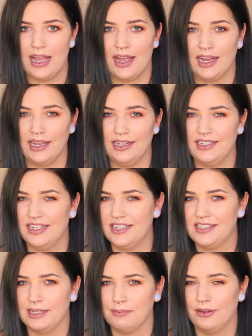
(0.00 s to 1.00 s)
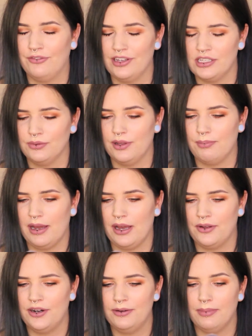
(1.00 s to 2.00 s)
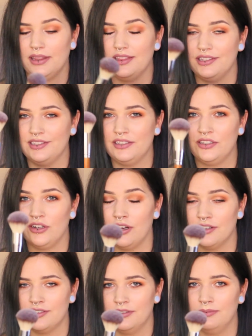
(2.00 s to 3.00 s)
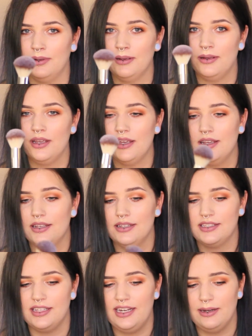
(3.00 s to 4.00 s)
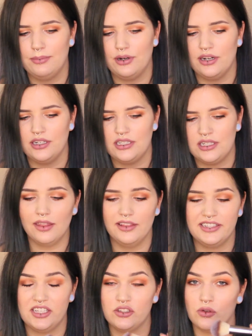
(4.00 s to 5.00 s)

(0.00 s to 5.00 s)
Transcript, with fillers: I didn't set my face with powder, but it's an awesome setting brush. This is